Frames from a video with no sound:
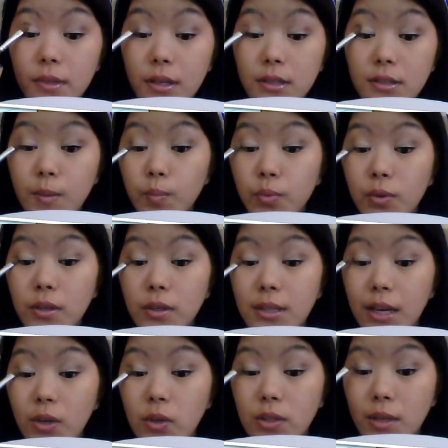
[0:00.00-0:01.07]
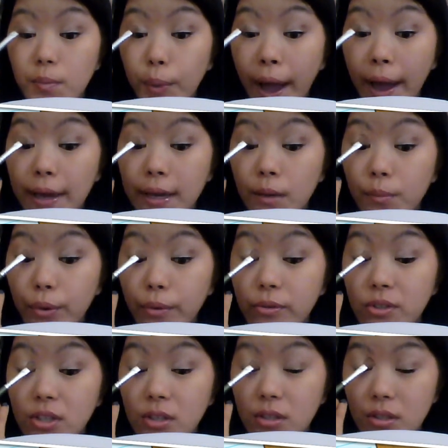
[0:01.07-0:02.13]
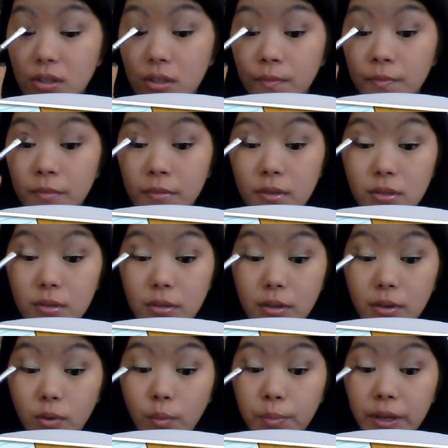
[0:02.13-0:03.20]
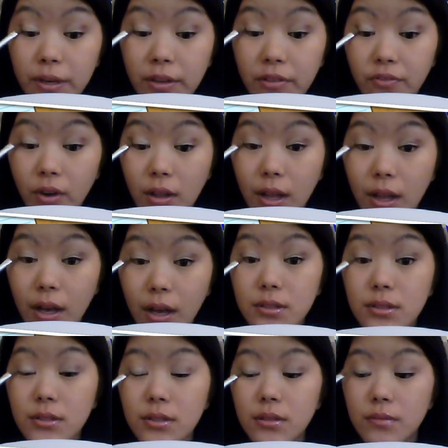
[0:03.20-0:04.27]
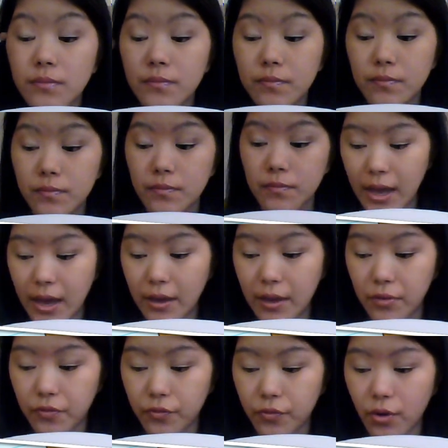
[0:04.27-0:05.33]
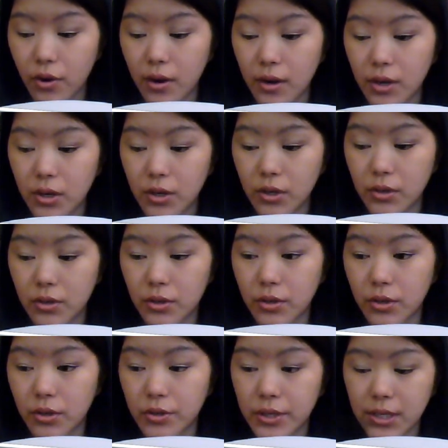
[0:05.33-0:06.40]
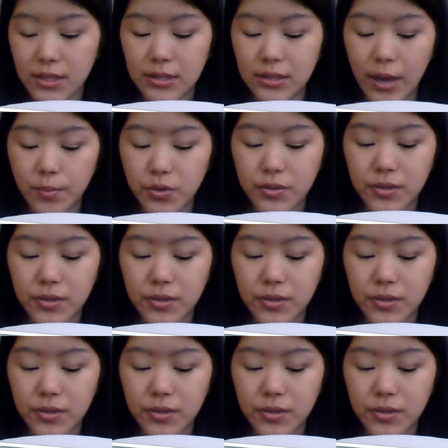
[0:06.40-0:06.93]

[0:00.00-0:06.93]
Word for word: As simple as that, using packing motions so there won't be any fallouts. And for crease, I'm